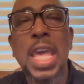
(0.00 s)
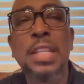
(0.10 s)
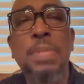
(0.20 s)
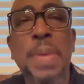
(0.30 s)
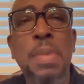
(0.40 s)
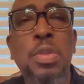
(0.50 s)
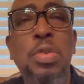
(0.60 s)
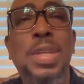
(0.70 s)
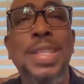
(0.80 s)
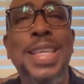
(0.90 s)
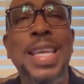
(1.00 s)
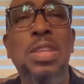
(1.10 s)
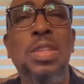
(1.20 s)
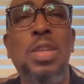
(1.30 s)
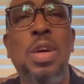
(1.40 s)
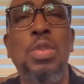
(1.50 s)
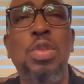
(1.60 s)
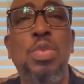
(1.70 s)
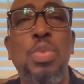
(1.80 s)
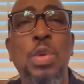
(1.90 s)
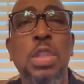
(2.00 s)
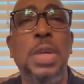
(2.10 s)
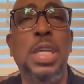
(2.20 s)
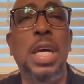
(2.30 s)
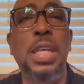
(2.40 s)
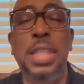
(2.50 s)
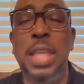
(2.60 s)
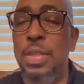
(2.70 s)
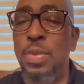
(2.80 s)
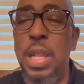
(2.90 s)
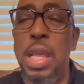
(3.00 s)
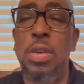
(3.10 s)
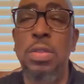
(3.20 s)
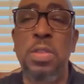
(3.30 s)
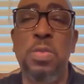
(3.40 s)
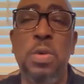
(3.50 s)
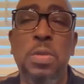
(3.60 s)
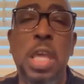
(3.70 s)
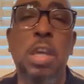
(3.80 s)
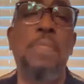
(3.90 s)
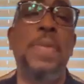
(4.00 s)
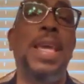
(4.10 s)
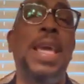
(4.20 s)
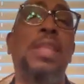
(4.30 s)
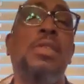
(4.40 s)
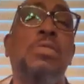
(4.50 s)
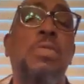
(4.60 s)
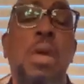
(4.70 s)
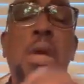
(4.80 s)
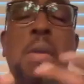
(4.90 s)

his people to continue to go to Jerusalem because guess what? They go to Jerusalem, they're going to begin to